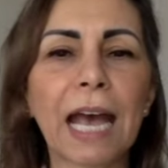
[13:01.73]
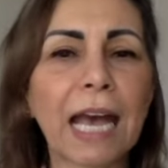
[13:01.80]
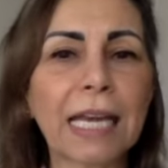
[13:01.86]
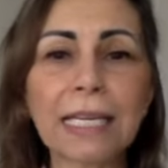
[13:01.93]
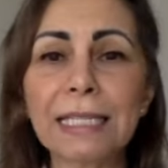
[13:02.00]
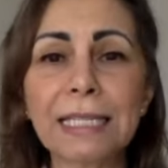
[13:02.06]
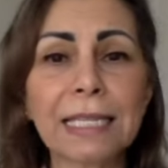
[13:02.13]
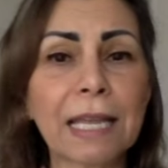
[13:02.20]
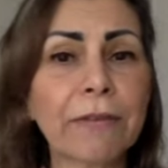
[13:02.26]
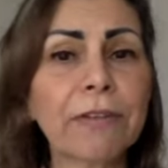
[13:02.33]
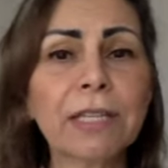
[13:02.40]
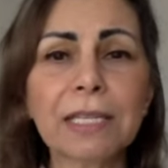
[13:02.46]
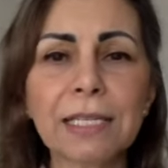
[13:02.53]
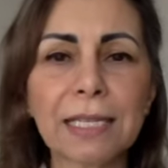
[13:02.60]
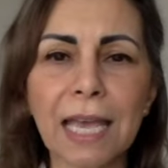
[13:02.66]
and it's never
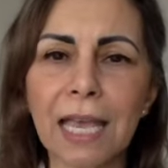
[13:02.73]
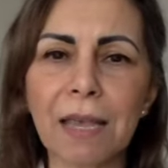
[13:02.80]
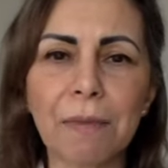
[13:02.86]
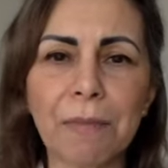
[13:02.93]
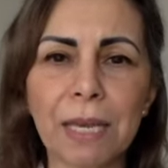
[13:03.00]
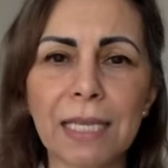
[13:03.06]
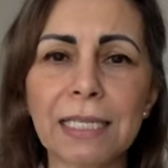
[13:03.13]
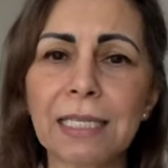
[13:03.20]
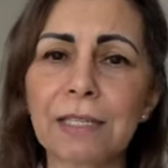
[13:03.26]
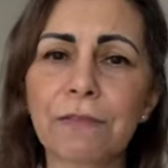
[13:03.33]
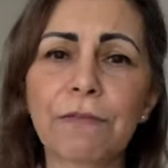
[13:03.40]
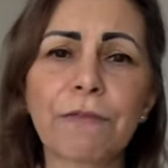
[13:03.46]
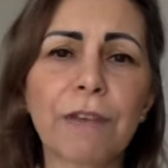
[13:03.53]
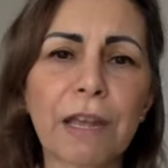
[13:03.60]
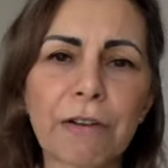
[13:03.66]
the same. It's
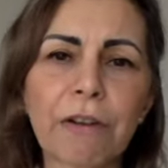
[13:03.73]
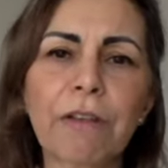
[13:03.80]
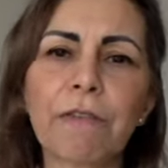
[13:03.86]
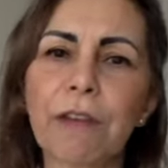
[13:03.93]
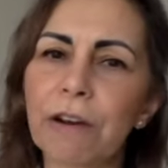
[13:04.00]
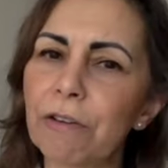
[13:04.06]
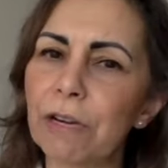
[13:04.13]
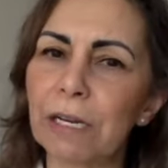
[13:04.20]
very, very